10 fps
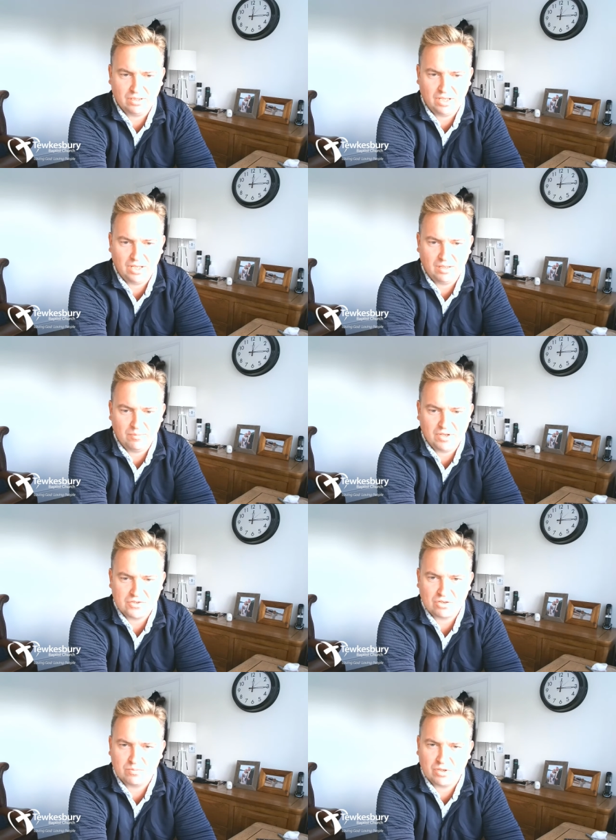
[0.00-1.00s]
um, a
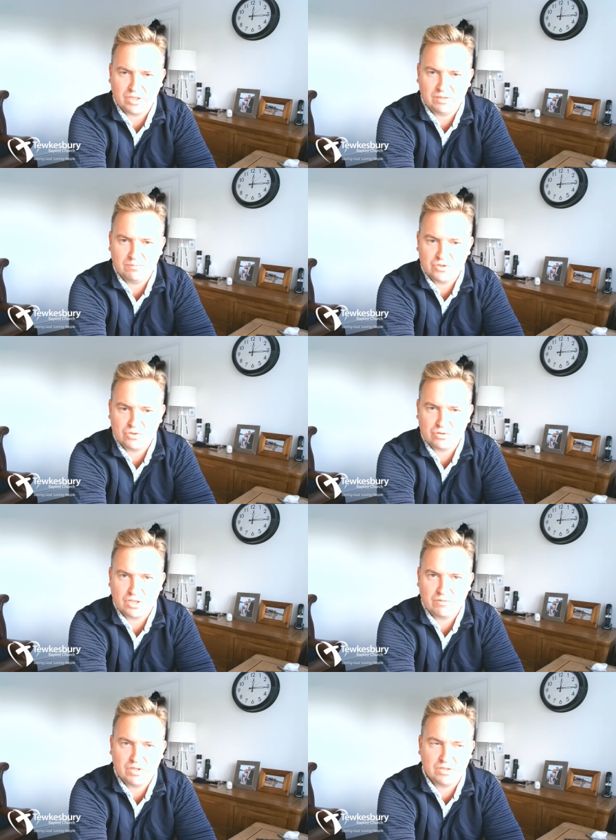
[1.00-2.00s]
song by Sean
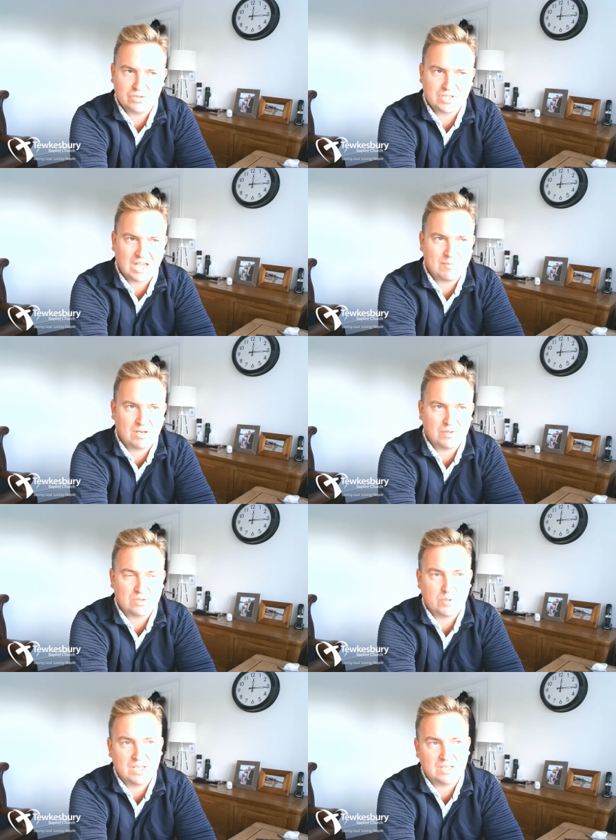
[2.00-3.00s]
Curran that just came out
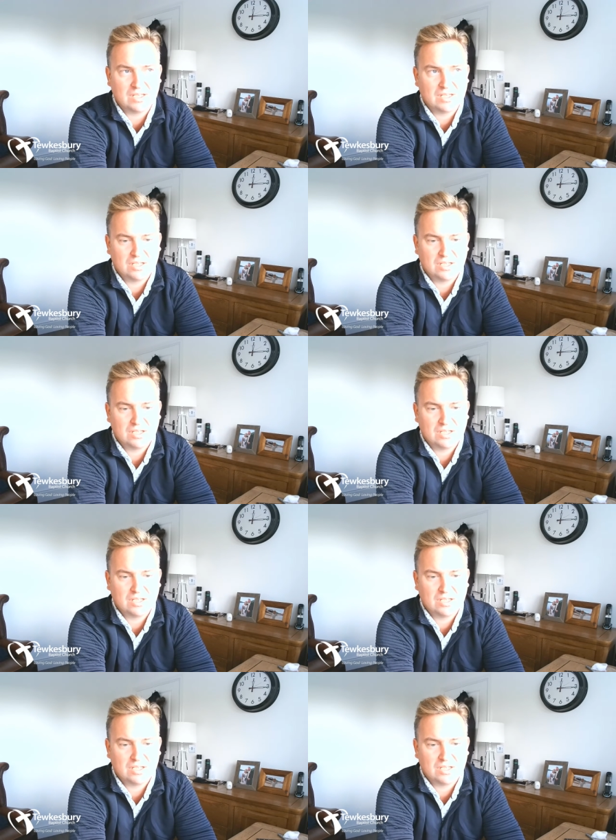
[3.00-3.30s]
this week,